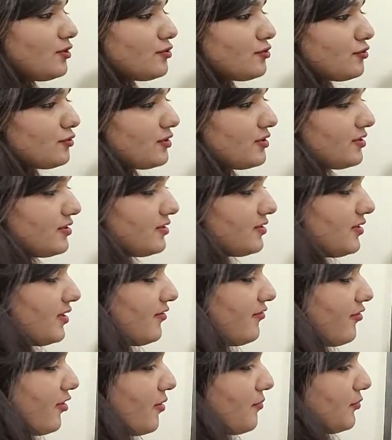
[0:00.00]
So this is
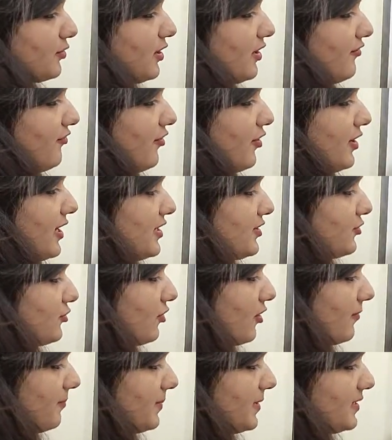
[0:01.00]
the formula for
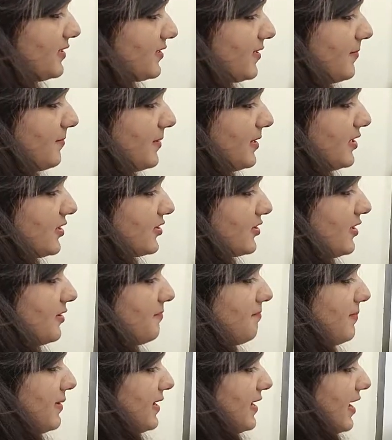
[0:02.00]
entropy:
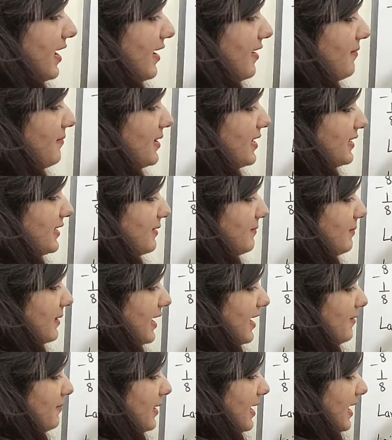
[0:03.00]
summation pi
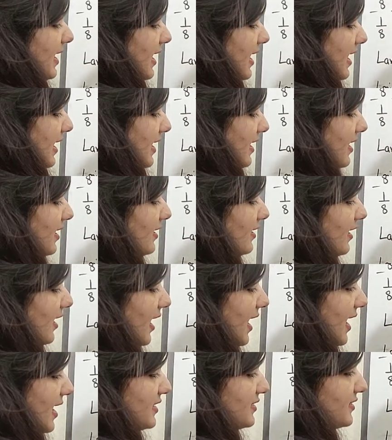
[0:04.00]
multiplied by ii,
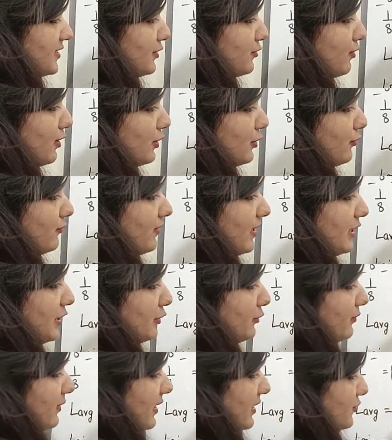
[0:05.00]
I is equal to
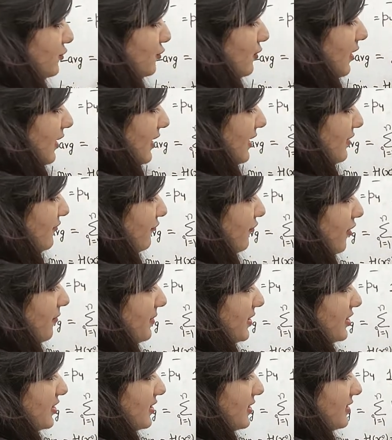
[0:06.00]
1 to n. So
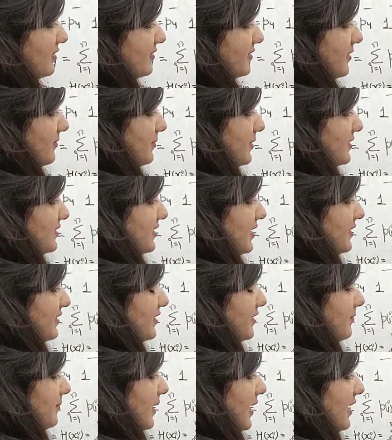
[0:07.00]
information is
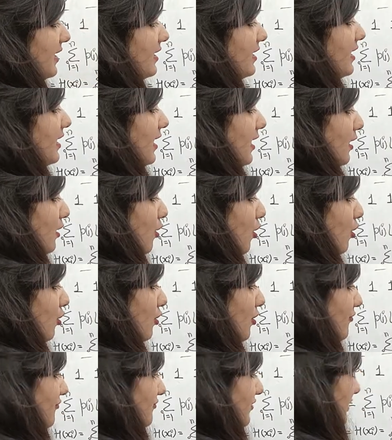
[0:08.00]
represented by
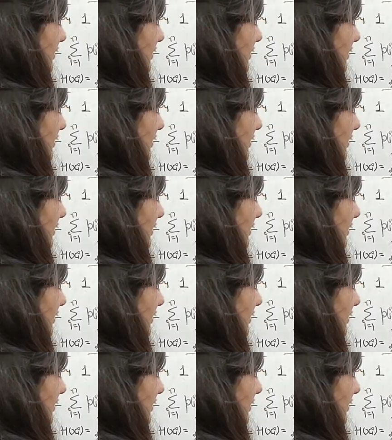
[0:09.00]
log of